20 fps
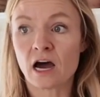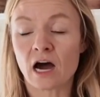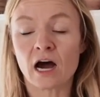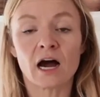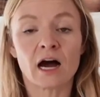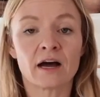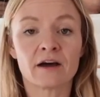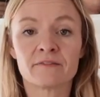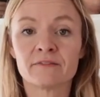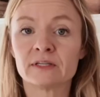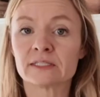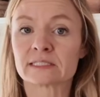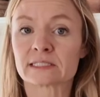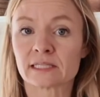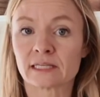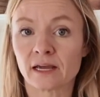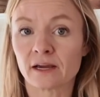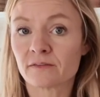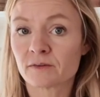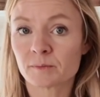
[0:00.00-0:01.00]

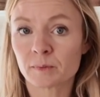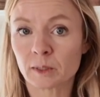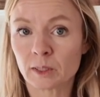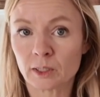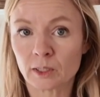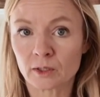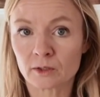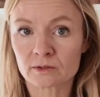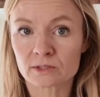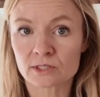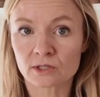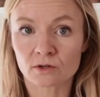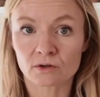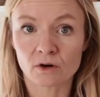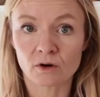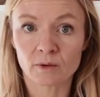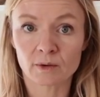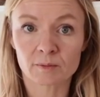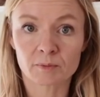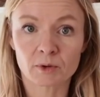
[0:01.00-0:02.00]
Obviously, everybody knows that
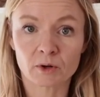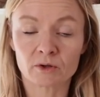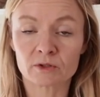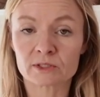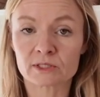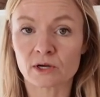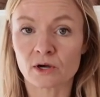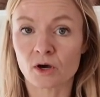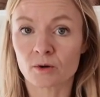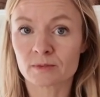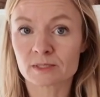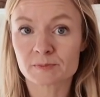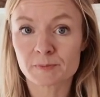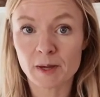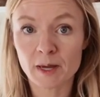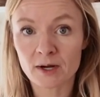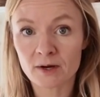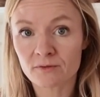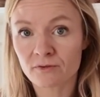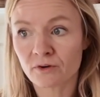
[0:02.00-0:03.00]
growing produce at home is
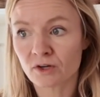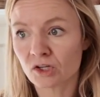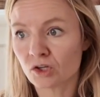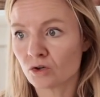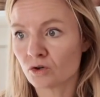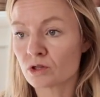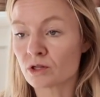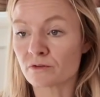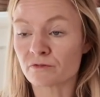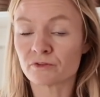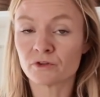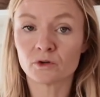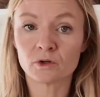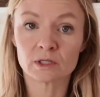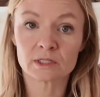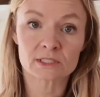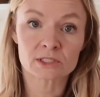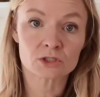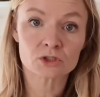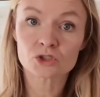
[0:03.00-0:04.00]
better for you. The food
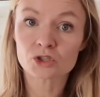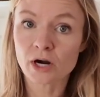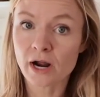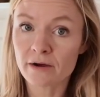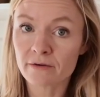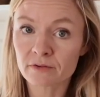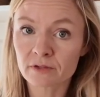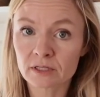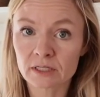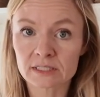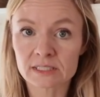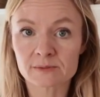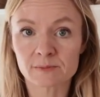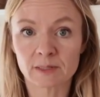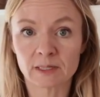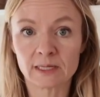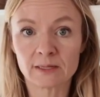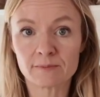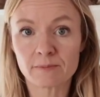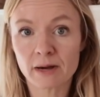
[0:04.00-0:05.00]
isn't traveling as
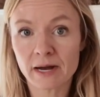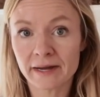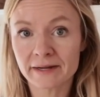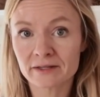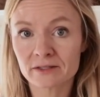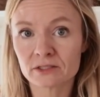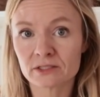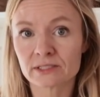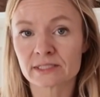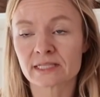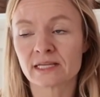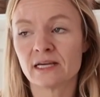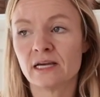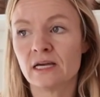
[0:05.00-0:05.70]
many miles.